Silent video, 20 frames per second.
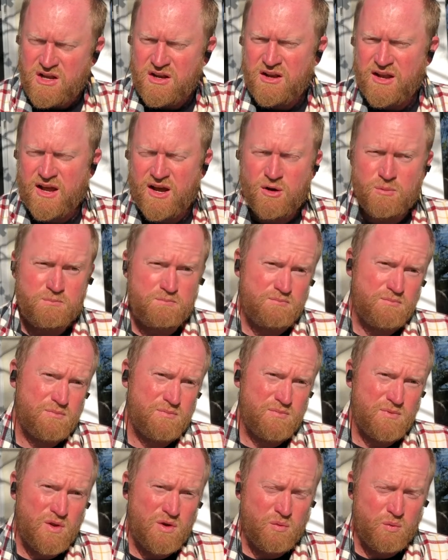Now,
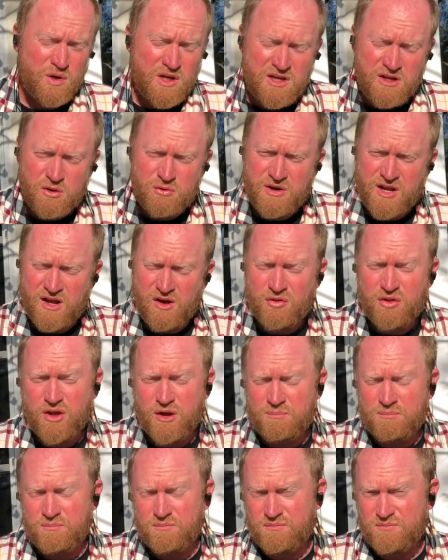we know now
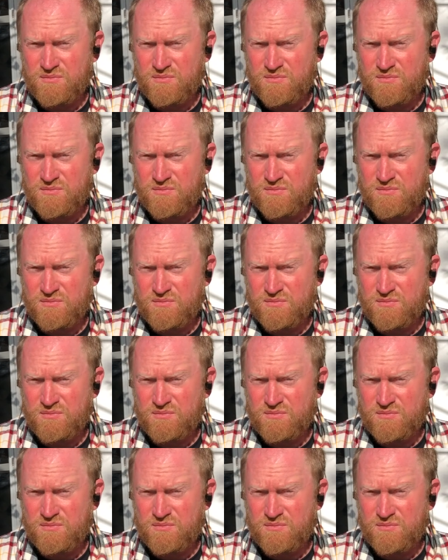that